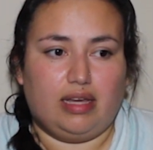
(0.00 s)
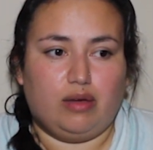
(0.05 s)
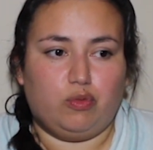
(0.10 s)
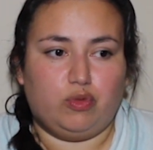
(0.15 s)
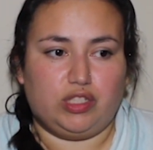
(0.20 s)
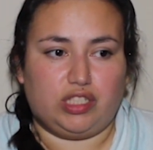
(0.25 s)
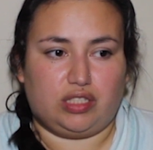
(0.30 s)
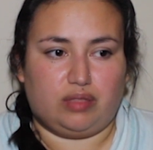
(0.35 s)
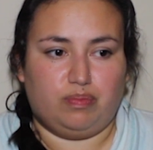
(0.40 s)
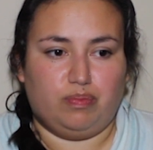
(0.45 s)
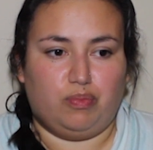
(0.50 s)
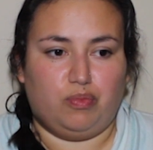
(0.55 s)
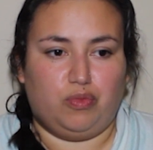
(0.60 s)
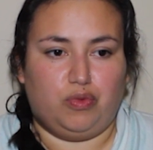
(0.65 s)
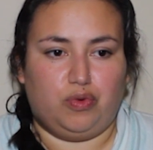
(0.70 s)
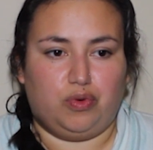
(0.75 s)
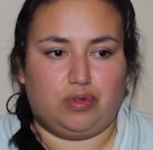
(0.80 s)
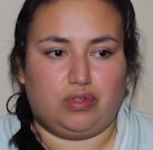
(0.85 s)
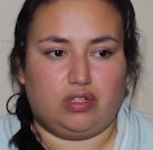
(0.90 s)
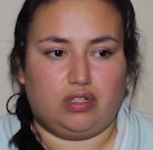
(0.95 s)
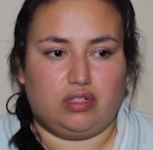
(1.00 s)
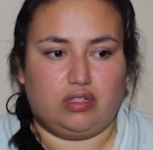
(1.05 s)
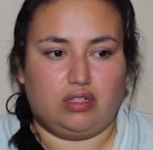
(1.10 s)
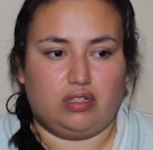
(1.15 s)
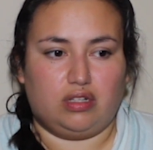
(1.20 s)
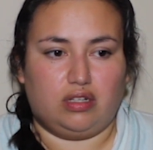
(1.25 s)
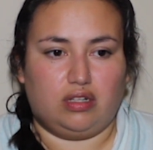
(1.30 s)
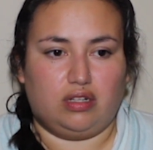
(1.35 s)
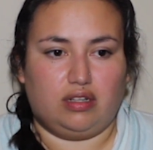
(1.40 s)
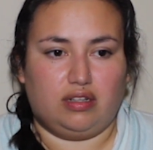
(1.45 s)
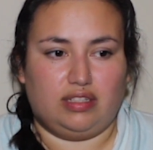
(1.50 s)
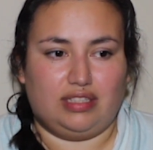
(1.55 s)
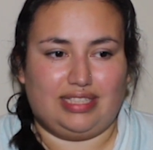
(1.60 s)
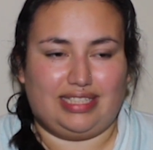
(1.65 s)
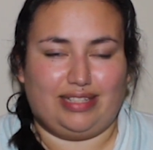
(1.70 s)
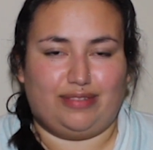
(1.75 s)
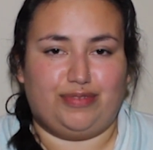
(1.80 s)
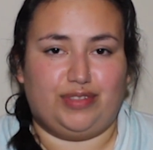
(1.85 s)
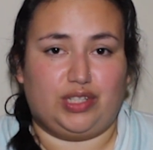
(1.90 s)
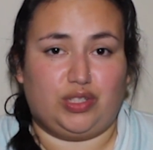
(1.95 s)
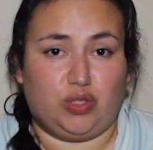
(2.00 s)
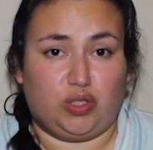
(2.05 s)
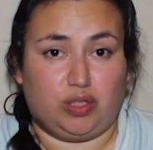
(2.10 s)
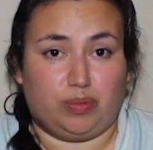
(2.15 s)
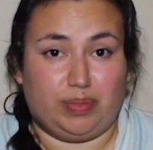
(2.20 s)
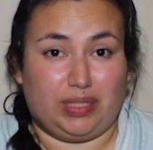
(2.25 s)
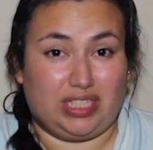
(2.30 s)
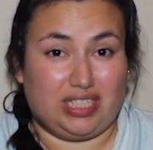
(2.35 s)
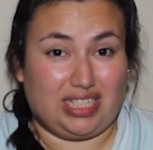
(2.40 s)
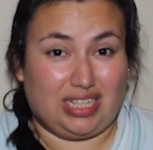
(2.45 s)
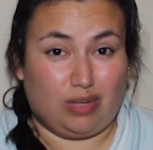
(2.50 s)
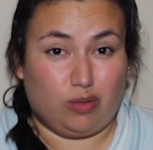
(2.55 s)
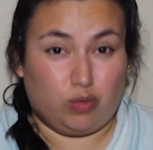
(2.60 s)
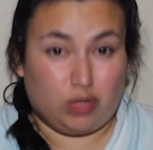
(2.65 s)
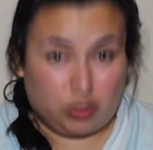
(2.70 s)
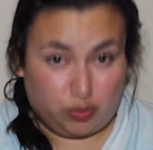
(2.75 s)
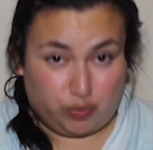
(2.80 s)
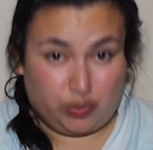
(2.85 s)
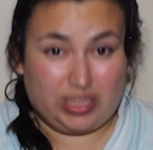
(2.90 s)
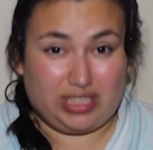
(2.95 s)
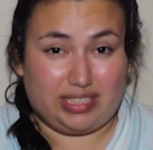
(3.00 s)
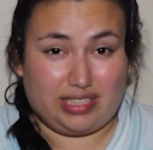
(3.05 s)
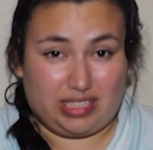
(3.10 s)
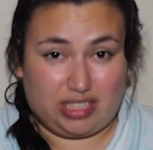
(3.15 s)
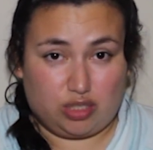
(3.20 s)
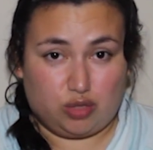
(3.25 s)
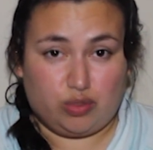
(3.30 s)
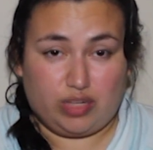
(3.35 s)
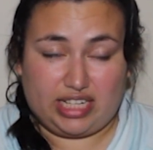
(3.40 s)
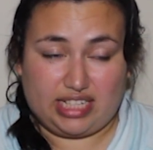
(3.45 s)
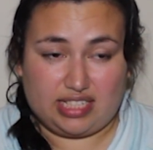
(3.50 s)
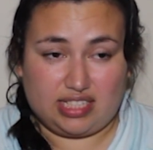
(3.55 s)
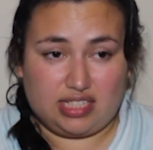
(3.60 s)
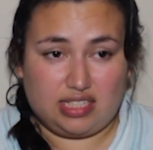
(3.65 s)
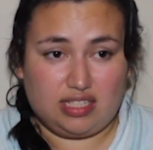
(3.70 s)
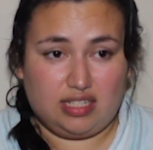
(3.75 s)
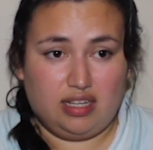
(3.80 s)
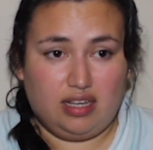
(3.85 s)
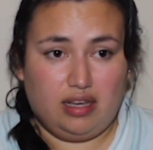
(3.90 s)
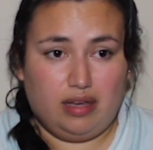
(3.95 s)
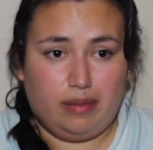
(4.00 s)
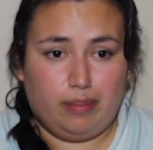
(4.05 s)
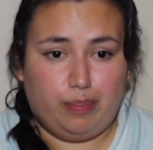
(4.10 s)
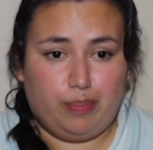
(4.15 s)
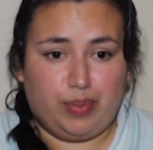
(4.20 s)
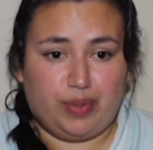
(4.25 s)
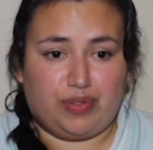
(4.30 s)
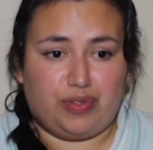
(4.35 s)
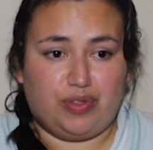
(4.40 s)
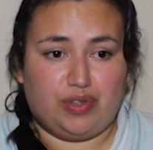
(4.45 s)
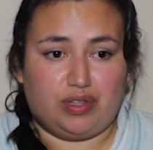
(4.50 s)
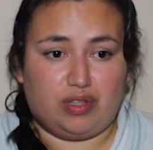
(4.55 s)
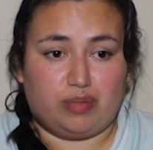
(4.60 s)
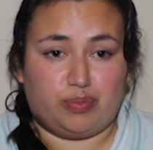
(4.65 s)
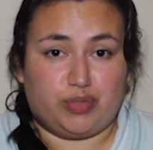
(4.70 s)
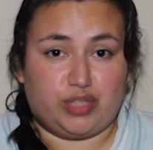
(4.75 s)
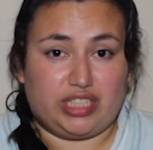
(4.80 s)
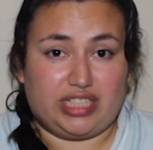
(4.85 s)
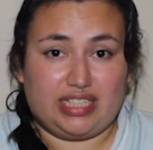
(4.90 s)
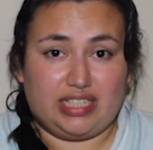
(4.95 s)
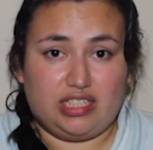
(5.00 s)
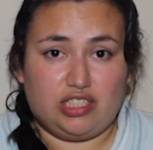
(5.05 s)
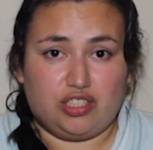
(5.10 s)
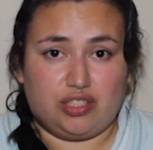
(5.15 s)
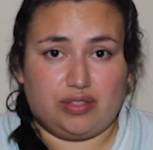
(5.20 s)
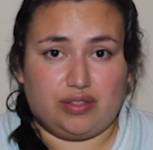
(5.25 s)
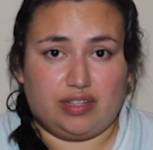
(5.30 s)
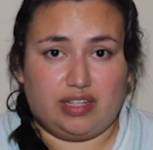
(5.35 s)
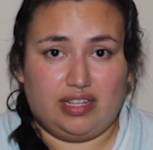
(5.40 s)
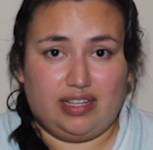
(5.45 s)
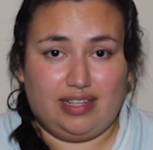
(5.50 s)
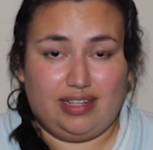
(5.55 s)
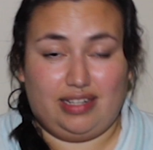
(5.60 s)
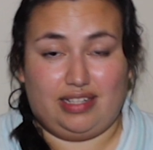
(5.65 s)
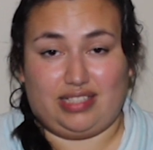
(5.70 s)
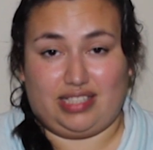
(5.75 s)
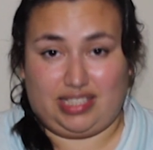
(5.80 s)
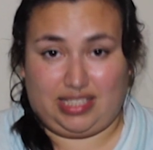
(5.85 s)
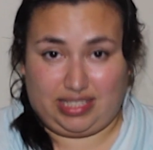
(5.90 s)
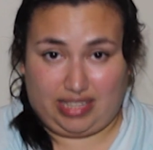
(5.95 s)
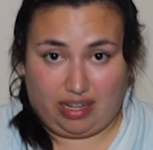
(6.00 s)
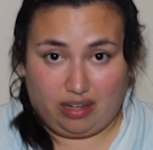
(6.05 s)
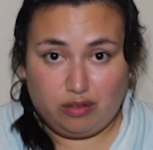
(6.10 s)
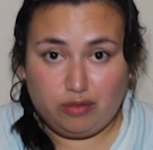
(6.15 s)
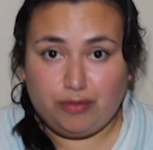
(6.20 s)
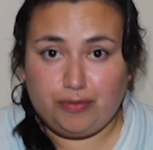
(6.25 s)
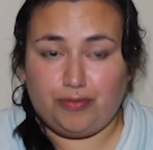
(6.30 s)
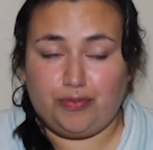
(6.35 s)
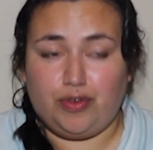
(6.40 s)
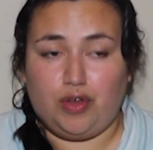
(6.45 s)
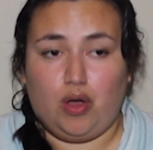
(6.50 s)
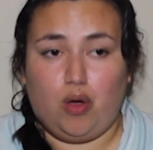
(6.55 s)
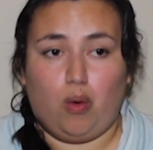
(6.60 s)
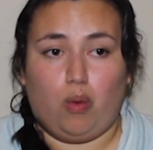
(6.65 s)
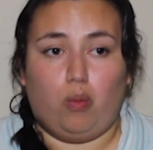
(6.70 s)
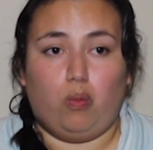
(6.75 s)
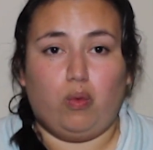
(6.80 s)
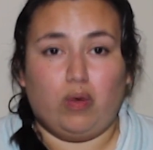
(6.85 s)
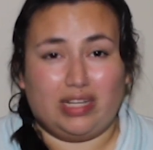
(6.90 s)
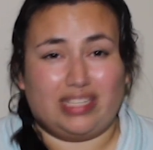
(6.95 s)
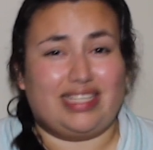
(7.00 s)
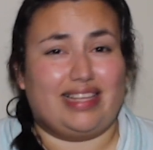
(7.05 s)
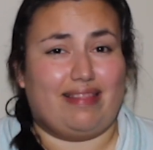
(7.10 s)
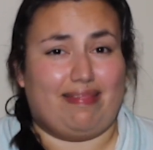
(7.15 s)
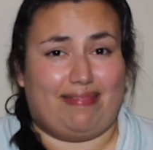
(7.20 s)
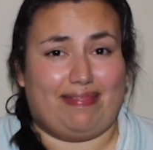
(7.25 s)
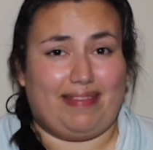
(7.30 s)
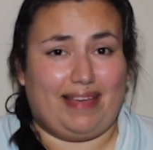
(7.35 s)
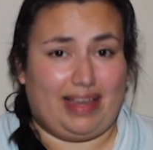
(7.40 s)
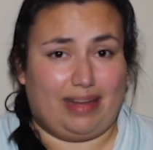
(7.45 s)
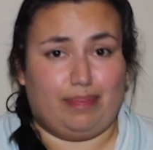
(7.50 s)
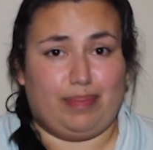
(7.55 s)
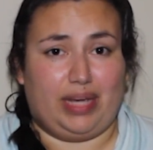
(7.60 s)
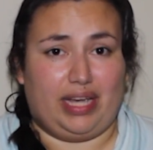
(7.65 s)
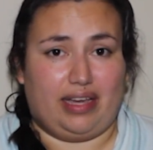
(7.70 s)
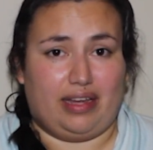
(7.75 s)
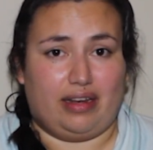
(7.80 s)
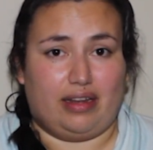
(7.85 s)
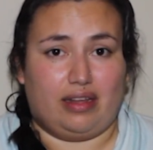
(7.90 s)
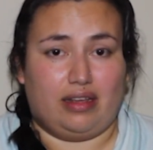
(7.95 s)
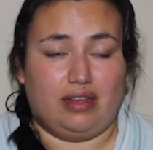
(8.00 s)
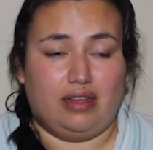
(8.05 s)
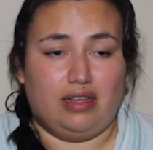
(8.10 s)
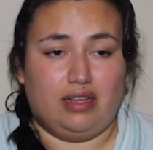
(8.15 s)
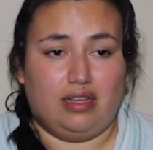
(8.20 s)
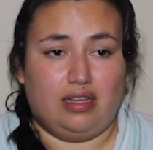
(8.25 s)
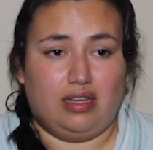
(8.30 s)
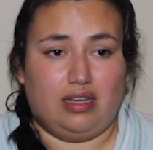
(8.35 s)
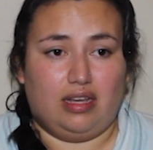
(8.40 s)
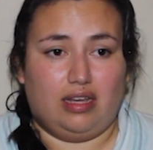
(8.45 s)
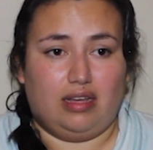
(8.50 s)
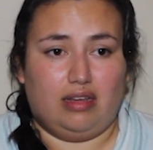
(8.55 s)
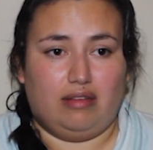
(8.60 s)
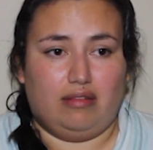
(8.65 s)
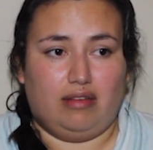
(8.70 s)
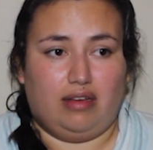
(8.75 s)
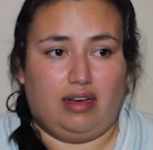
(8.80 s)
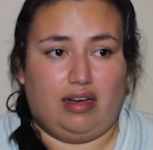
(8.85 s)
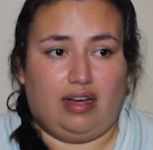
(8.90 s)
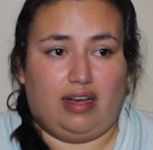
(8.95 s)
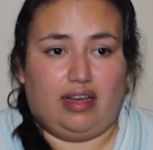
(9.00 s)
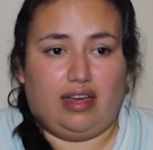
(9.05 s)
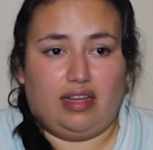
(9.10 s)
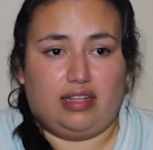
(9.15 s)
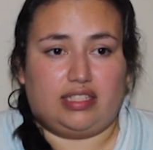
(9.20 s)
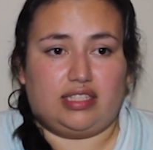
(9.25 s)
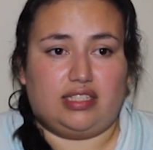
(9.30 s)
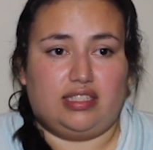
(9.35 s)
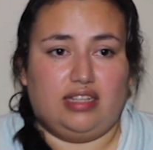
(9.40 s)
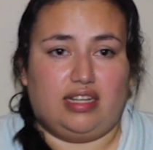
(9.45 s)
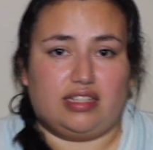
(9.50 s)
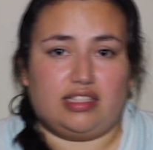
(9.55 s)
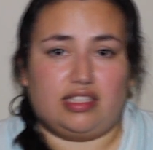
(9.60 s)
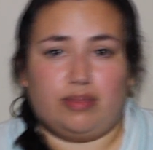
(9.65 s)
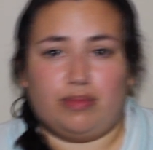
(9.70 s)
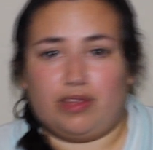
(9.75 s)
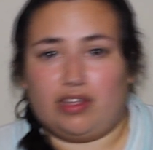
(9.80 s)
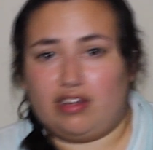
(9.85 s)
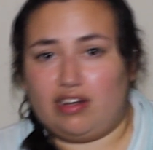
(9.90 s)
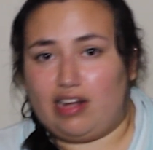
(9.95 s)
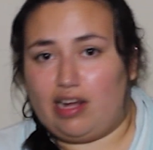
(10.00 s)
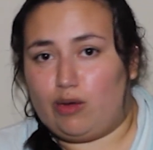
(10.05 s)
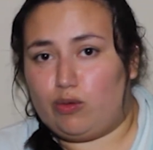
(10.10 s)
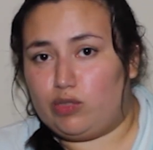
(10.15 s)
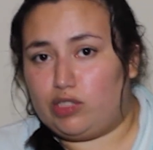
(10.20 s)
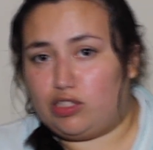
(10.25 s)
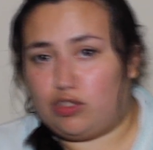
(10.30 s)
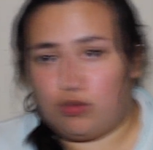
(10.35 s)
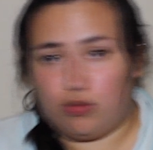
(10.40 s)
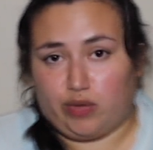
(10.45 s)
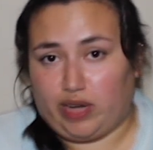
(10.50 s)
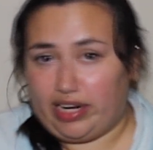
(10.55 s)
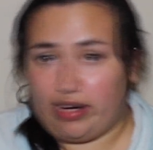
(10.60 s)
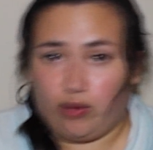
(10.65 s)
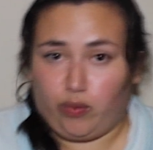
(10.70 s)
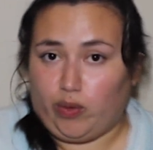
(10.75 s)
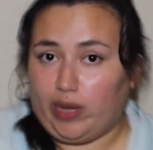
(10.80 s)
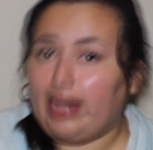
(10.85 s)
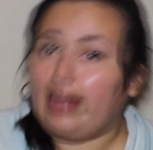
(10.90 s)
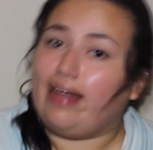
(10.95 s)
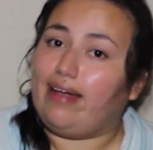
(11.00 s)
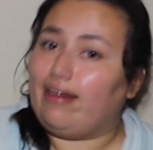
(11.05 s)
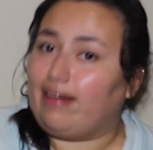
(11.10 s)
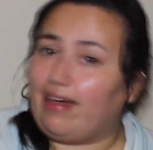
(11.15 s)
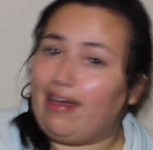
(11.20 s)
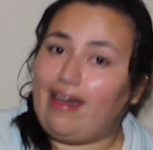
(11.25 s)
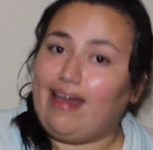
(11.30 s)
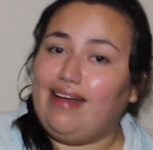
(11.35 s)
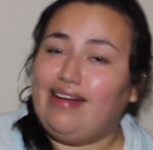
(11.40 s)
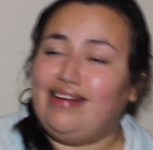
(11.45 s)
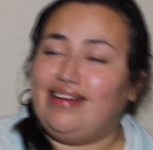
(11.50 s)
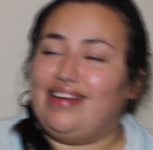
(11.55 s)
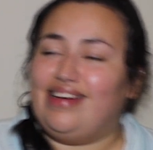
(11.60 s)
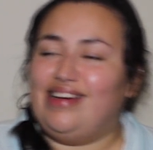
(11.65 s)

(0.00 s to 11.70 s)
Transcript: was more difficult because I was really stressed. But the procedure in itself wasn't that bad. It's not something that I would do right away again,